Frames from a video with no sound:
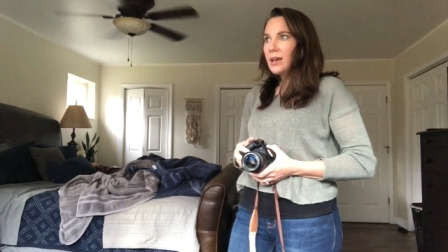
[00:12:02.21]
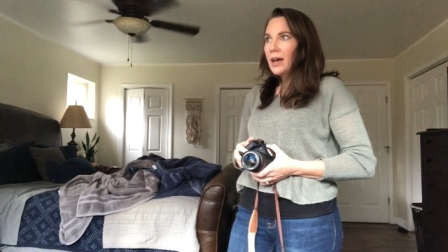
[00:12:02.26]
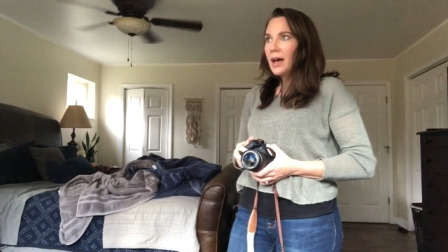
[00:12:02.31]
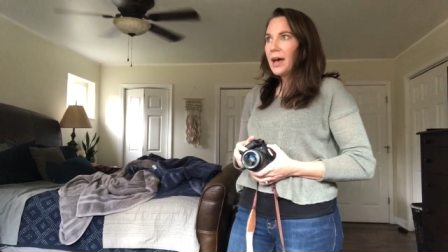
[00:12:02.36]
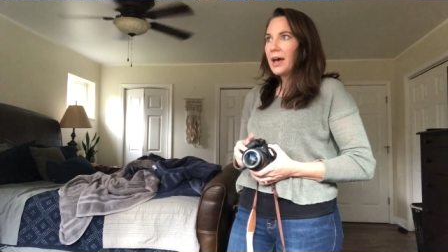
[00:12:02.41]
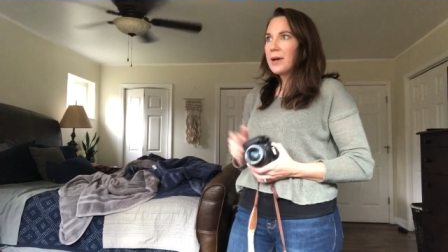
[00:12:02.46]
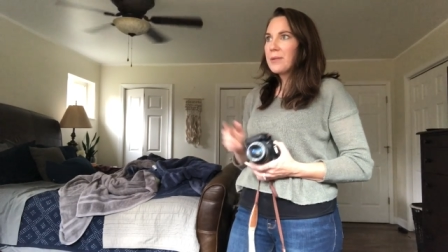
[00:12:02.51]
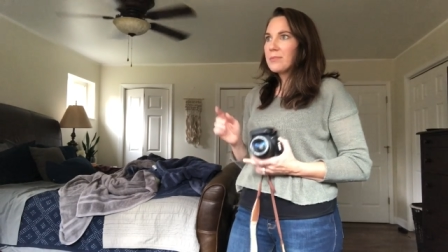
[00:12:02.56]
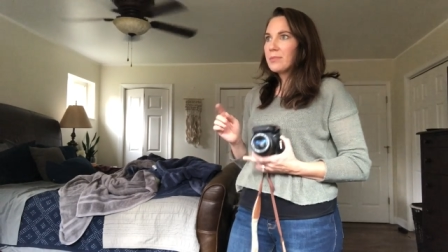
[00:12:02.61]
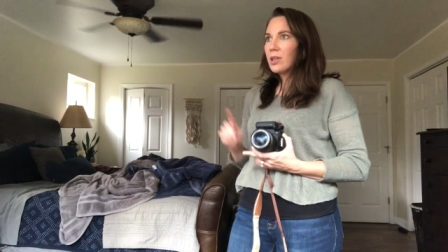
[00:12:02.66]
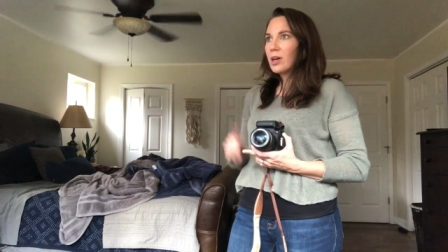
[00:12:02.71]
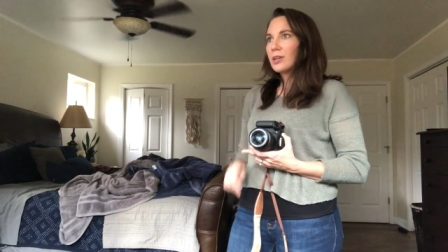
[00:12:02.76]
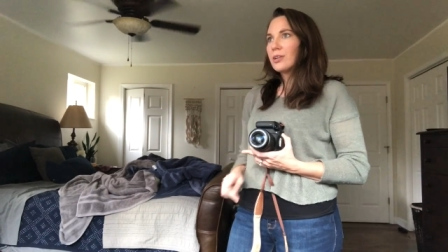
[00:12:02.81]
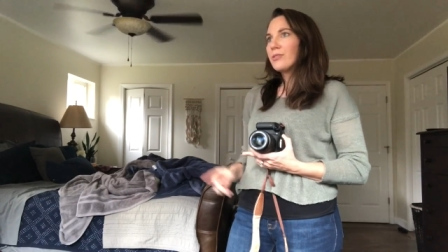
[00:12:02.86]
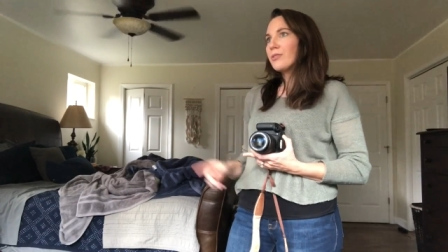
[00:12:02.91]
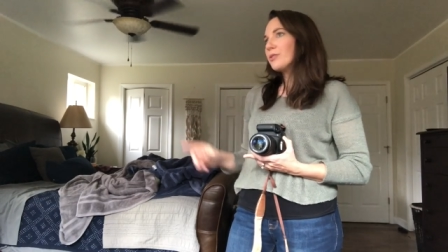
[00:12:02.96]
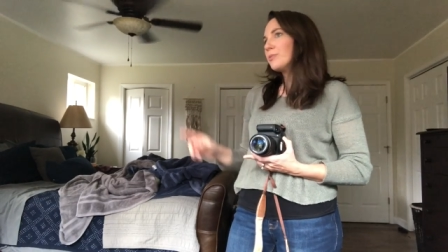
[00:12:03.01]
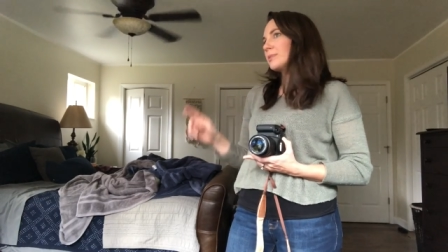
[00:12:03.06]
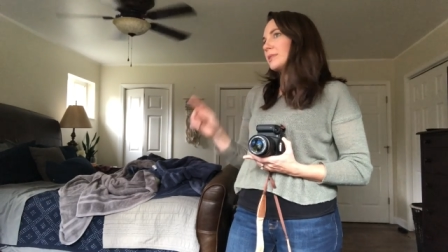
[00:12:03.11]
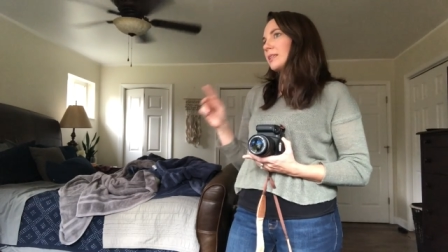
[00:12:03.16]
Um, laundry
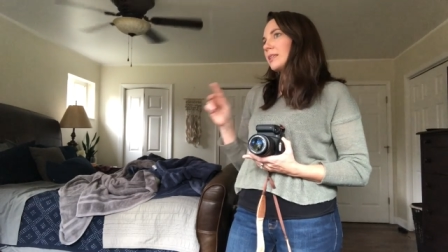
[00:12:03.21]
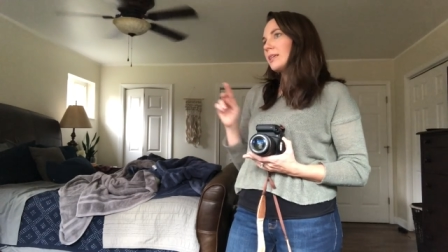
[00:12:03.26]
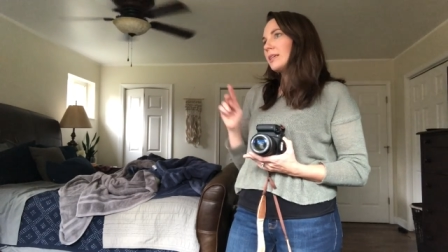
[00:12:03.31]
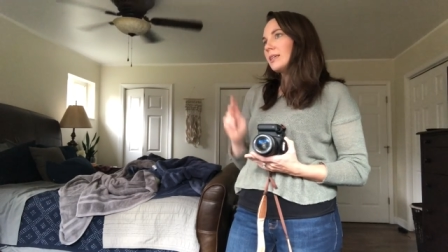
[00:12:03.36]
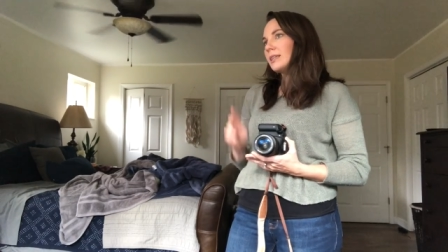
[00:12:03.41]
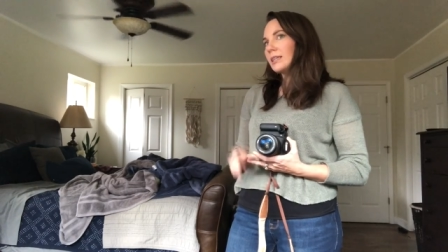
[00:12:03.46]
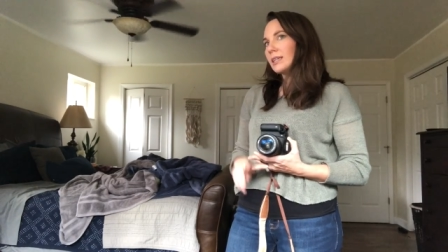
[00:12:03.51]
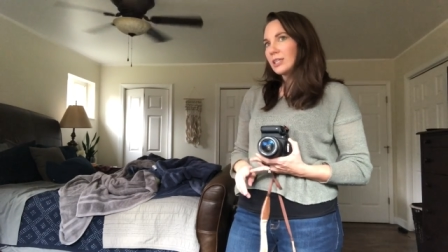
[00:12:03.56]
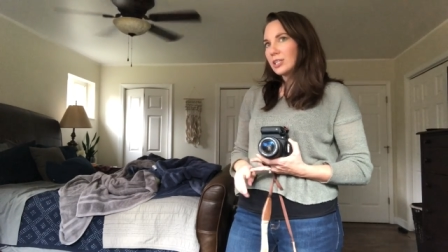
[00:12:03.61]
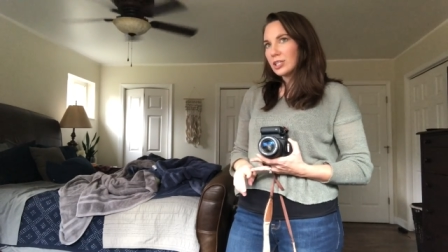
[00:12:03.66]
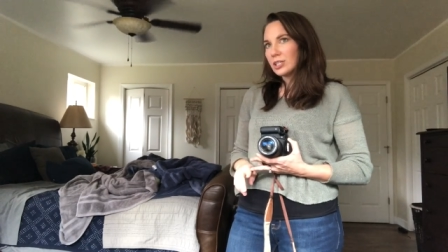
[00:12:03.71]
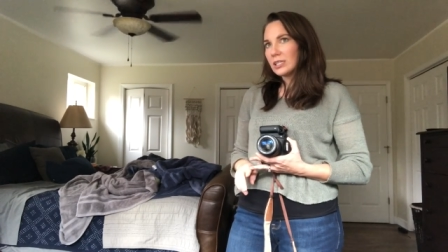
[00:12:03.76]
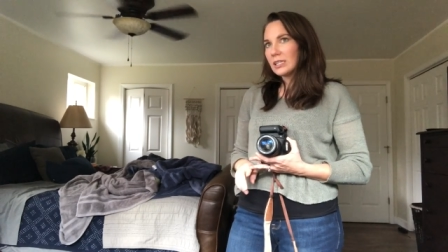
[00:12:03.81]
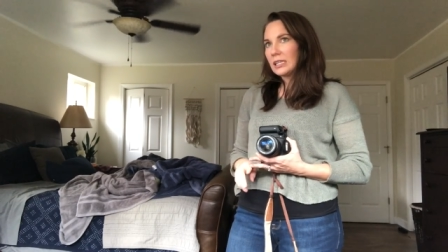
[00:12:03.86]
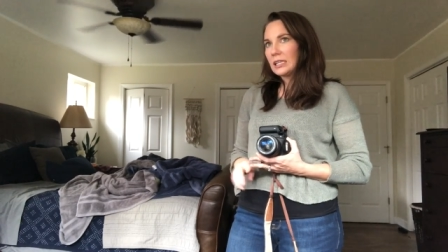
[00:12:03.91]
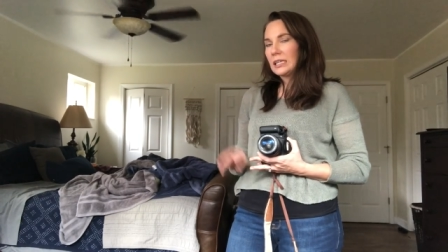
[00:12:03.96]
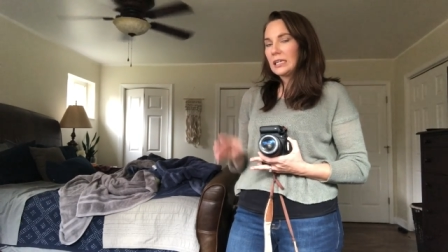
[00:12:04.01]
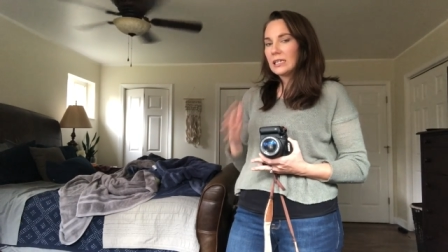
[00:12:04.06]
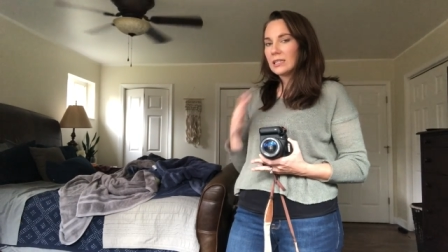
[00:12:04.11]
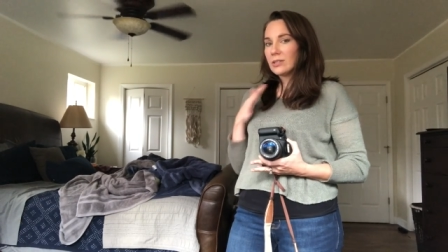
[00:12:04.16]
room's clean, kitchen's
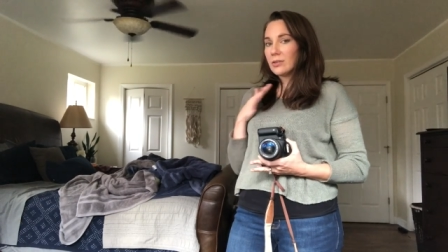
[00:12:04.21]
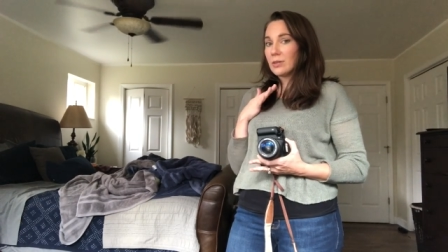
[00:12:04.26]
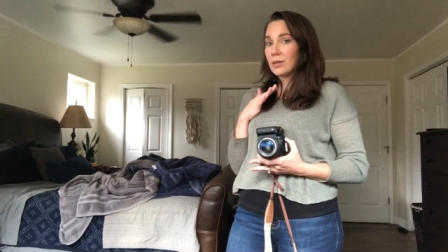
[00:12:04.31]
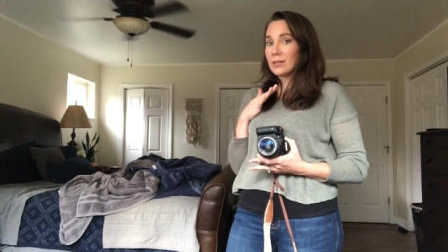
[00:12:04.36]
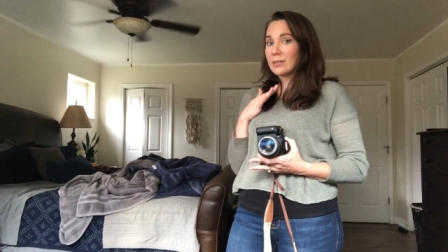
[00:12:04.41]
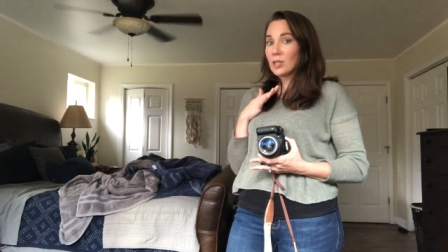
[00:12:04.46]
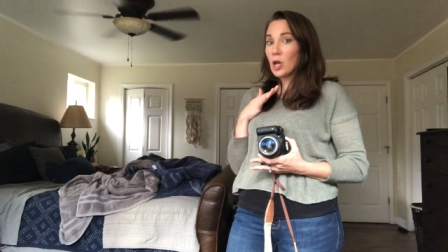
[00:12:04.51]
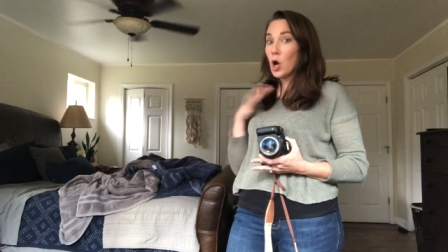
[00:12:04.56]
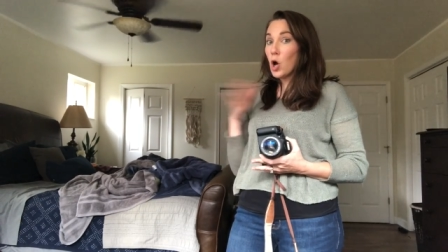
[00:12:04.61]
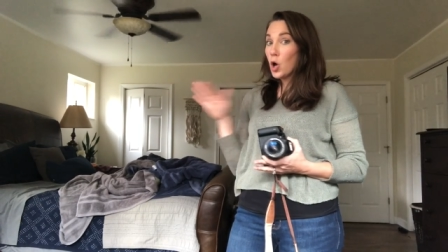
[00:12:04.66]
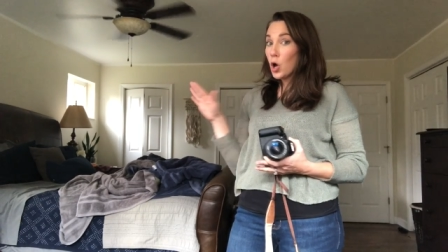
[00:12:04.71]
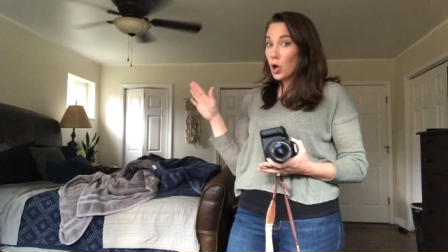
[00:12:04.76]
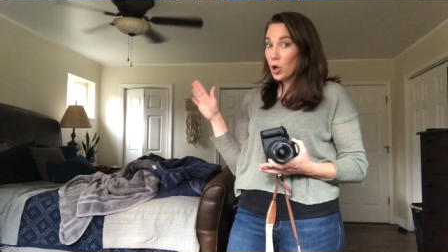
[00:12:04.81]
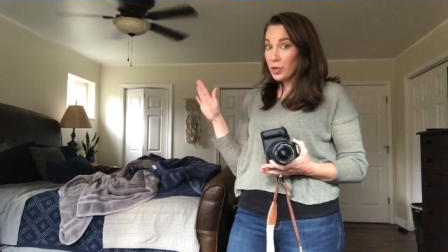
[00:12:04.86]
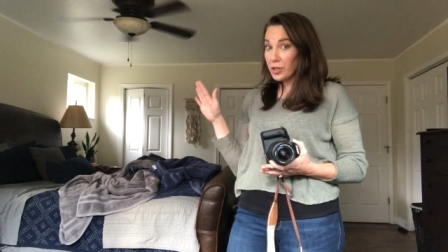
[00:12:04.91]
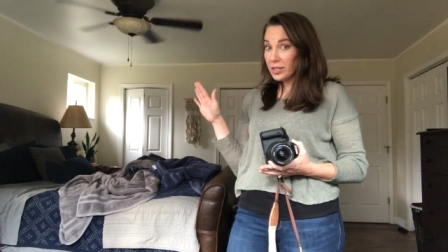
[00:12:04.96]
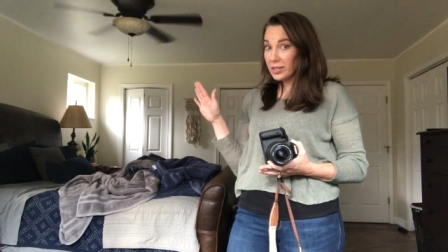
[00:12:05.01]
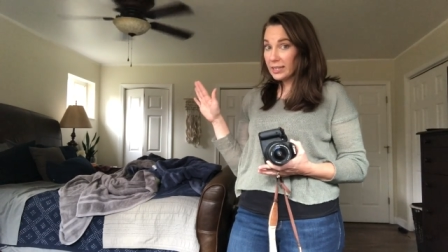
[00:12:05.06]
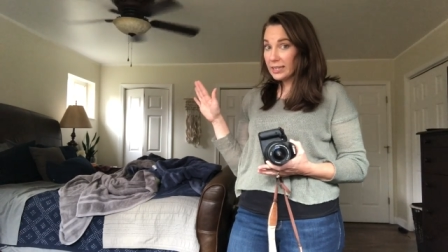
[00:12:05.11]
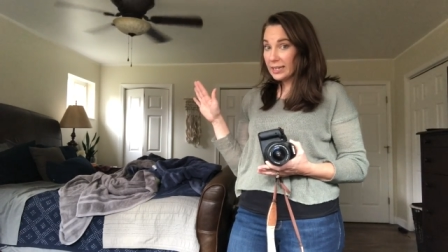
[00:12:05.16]
clean, so that's all
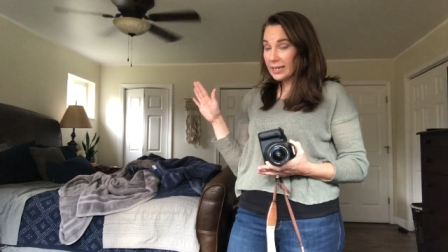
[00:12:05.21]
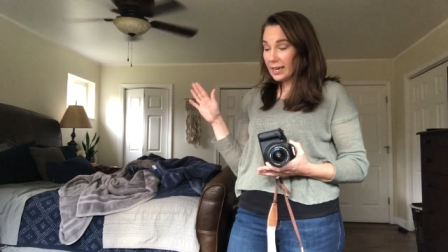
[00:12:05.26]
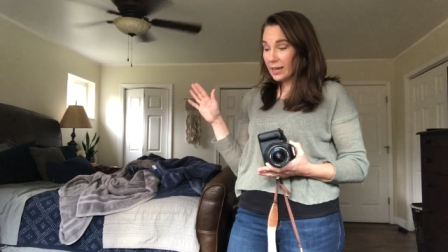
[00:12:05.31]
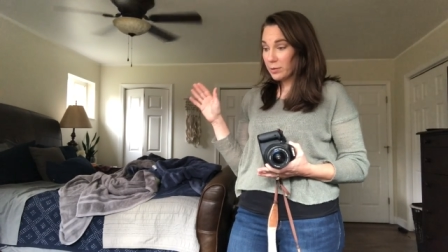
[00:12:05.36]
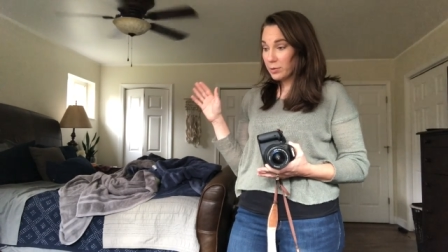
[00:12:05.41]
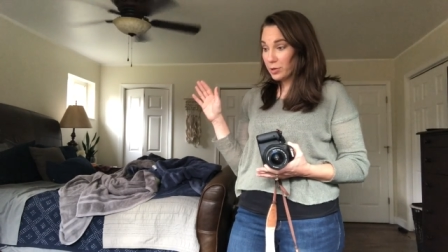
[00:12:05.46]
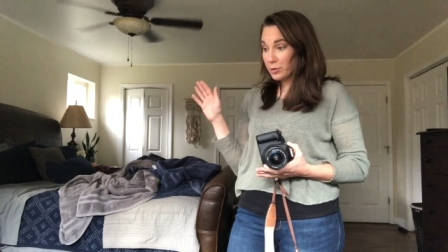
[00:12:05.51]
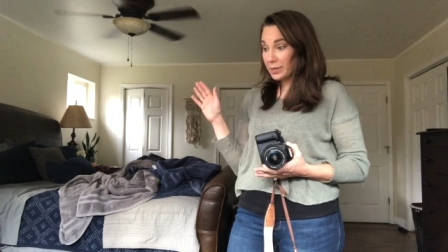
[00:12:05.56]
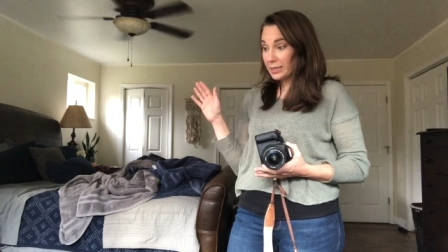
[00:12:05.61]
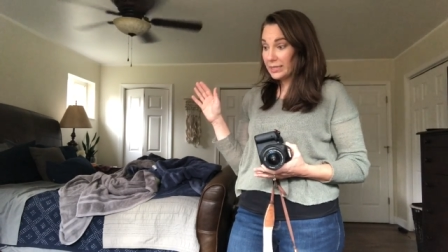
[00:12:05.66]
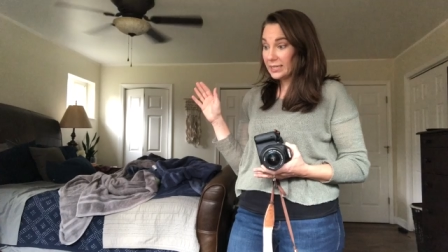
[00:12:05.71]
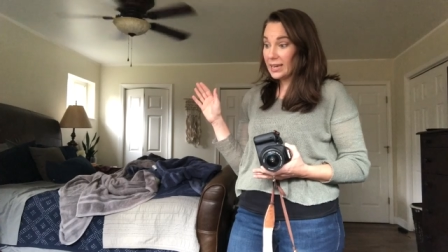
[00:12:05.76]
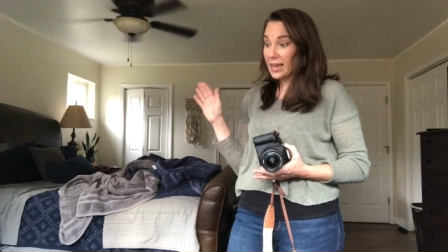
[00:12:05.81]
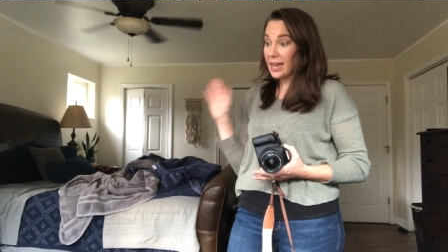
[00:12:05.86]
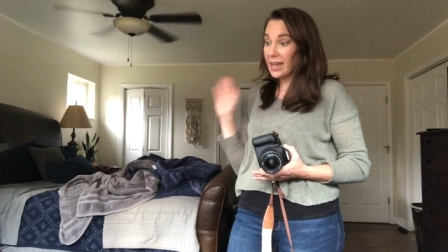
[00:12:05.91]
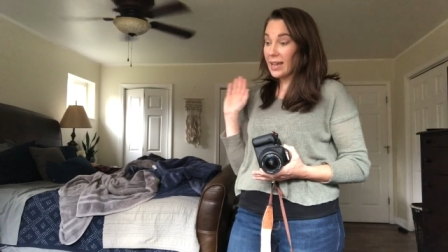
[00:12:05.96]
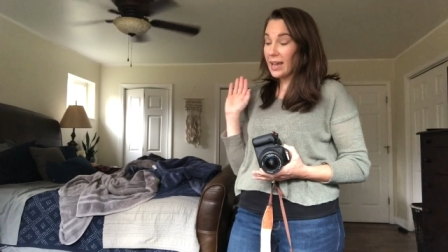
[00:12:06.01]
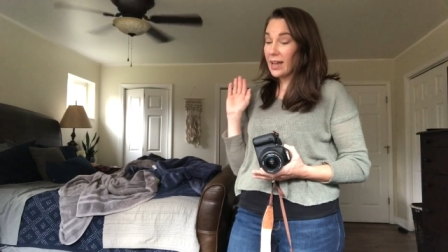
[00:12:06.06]
the cleaning I'm doing today.